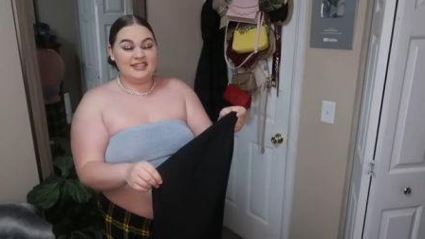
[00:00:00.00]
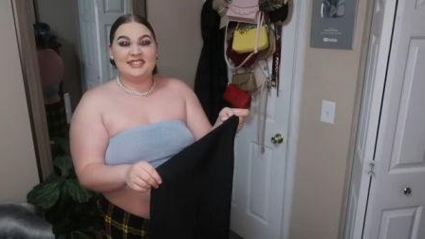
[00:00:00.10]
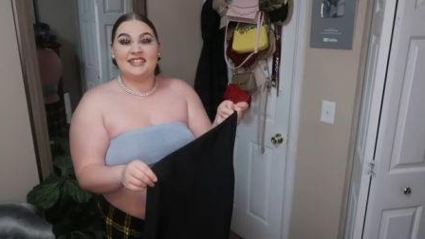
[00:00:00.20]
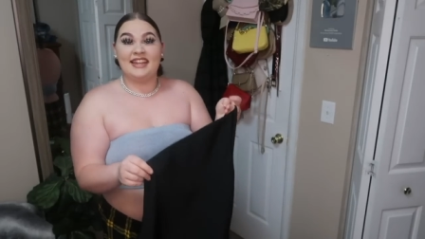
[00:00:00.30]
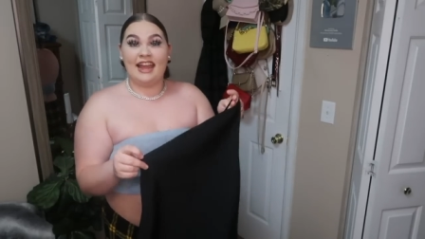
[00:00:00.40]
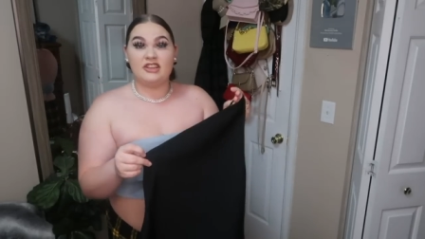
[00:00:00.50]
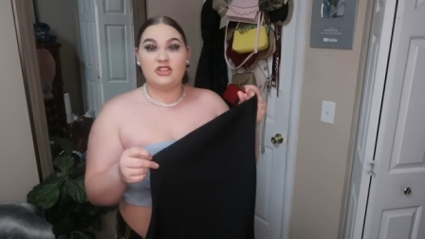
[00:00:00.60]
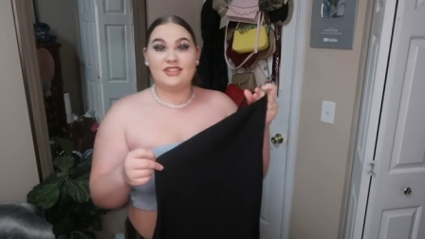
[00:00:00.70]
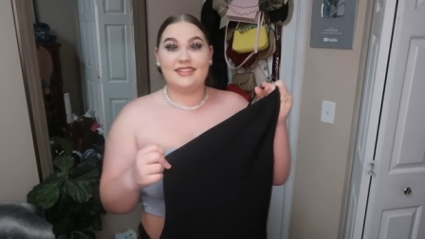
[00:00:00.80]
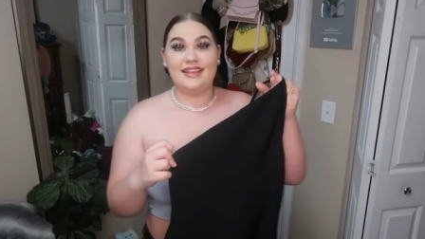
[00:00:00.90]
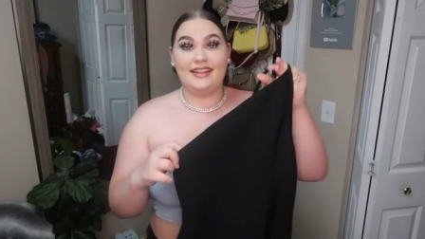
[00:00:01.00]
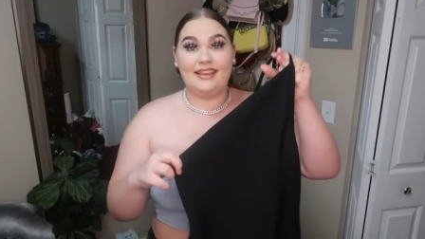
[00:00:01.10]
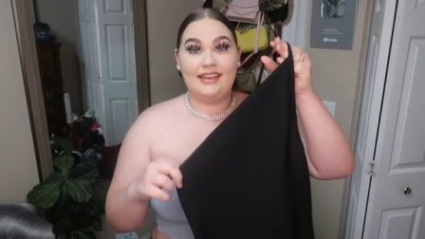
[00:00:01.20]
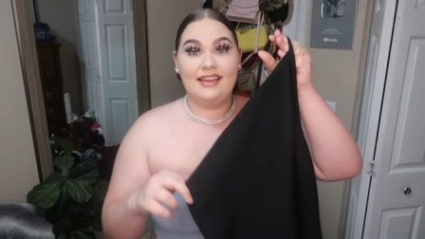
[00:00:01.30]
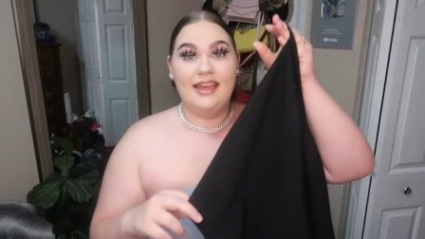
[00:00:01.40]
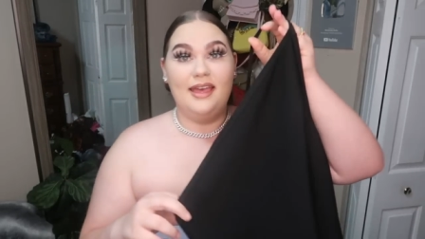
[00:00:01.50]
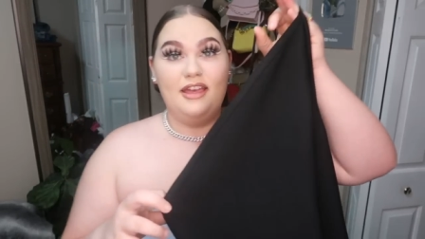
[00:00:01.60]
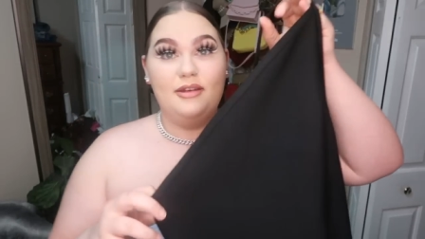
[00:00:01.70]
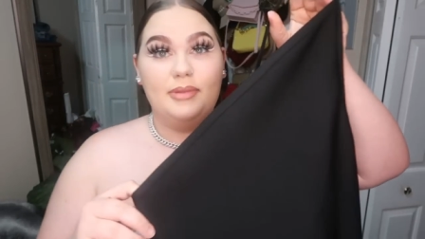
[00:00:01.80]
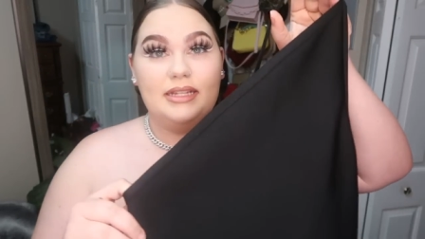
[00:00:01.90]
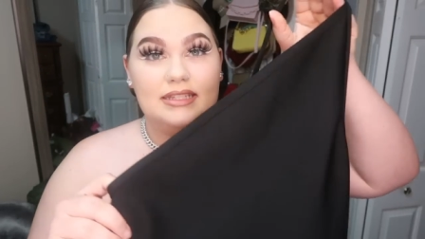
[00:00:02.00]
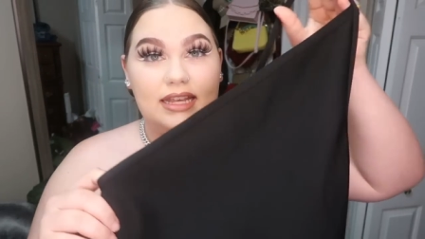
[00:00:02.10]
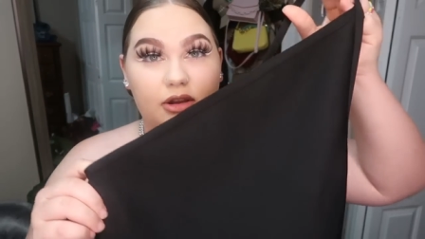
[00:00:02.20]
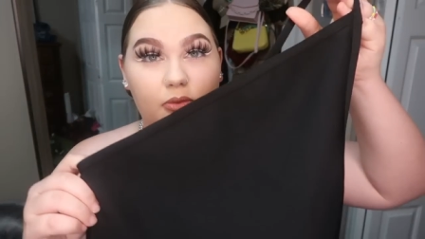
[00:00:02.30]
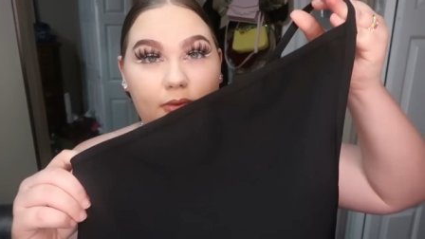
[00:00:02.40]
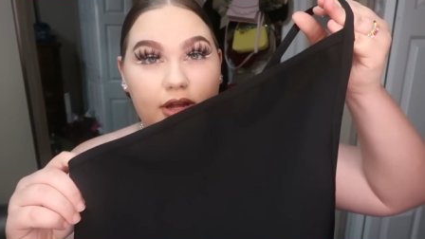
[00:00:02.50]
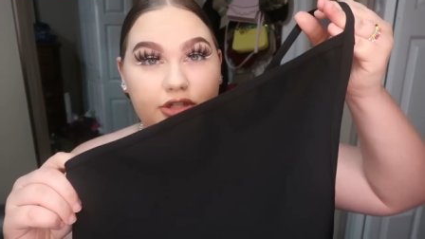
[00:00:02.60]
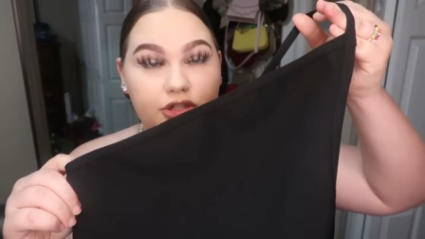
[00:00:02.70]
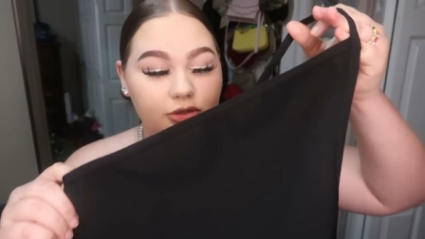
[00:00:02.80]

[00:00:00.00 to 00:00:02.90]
Snatch City, but it's like a one